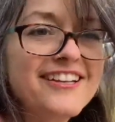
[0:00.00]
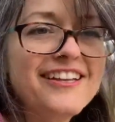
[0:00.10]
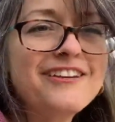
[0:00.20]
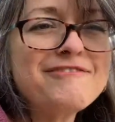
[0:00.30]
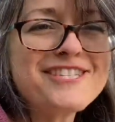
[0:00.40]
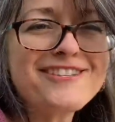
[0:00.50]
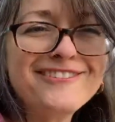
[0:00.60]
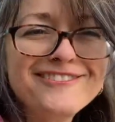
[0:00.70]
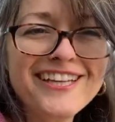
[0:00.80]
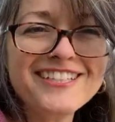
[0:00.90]
And it was
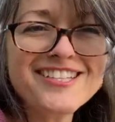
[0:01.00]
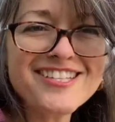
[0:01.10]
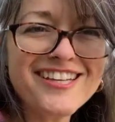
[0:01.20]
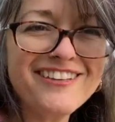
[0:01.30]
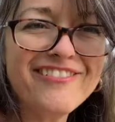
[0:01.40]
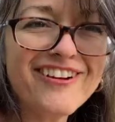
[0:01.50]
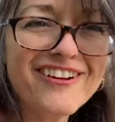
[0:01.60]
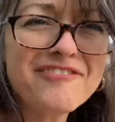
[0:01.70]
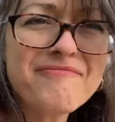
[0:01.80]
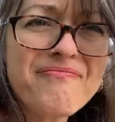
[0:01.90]
too late to save
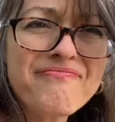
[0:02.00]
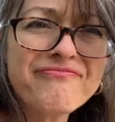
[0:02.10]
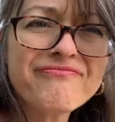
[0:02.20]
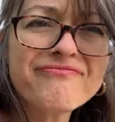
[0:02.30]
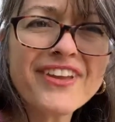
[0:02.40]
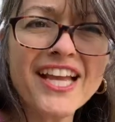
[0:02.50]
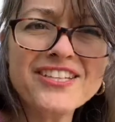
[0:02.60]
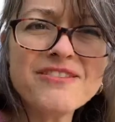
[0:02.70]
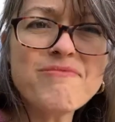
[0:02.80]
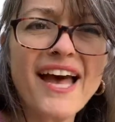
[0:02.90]
her, and
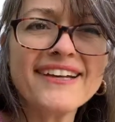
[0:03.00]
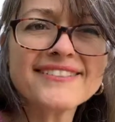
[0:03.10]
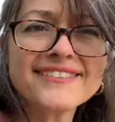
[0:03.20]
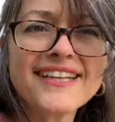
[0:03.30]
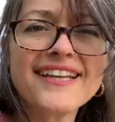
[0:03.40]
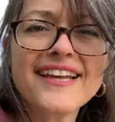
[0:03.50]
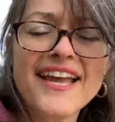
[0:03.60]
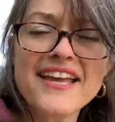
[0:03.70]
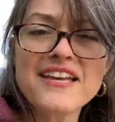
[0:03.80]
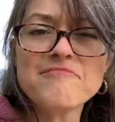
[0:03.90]
she passed.
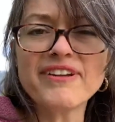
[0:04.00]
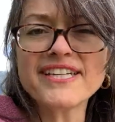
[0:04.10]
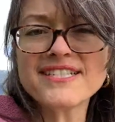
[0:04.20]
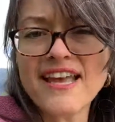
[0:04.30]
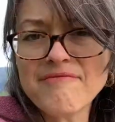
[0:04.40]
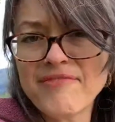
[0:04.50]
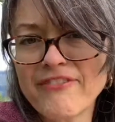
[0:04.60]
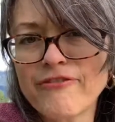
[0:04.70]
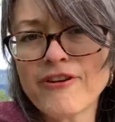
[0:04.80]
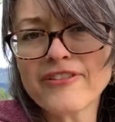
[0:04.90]
But it set me
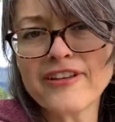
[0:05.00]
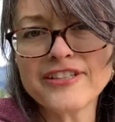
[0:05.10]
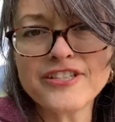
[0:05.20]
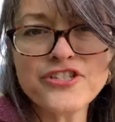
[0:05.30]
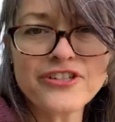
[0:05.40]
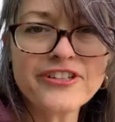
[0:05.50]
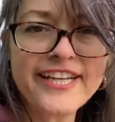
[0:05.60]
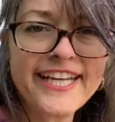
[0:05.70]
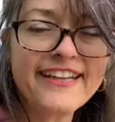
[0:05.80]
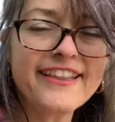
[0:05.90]
forth on a
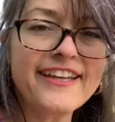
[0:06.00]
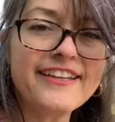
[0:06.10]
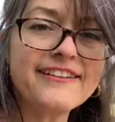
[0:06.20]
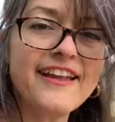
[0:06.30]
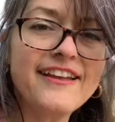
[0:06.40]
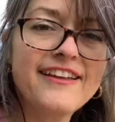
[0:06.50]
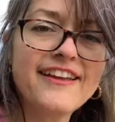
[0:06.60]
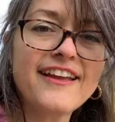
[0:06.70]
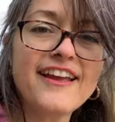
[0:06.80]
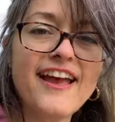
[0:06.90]
journey that
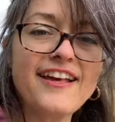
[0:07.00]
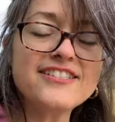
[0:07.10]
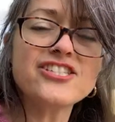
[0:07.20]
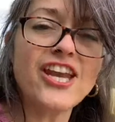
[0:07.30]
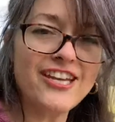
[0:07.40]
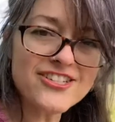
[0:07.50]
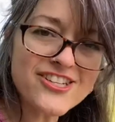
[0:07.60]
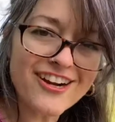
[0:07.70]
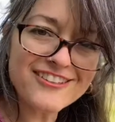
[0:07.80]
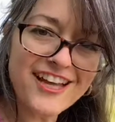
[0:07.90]
has changed
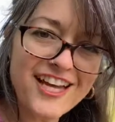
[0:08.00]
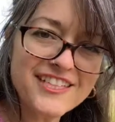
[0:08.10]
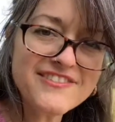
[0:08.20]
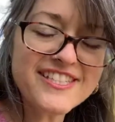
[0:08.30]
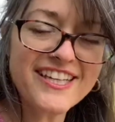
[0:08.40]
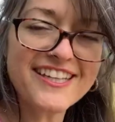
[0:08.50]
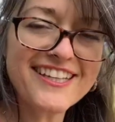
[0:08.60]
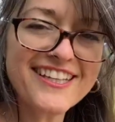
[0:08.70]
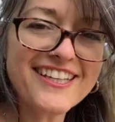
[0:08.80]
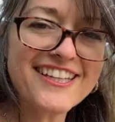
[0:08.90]
our lives,
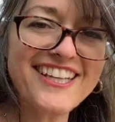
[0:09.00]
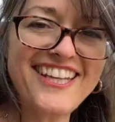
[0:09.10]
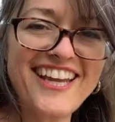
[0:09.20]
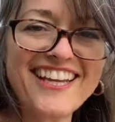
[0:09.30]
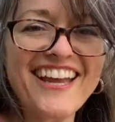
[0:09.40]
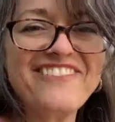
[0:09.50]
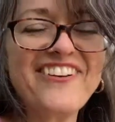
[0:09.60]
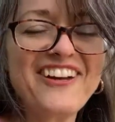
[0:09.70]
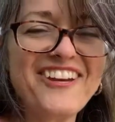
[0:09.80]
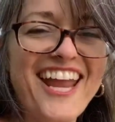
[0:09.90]
and I've
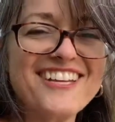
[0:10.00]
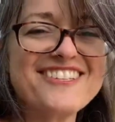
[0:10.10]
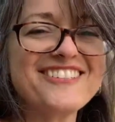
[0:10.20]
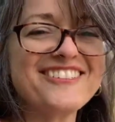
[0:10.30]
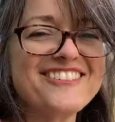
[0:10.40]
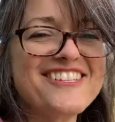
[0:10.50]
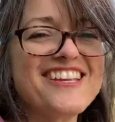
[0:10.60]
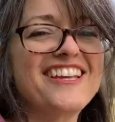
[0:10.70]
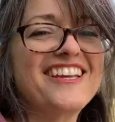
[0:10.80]
found answers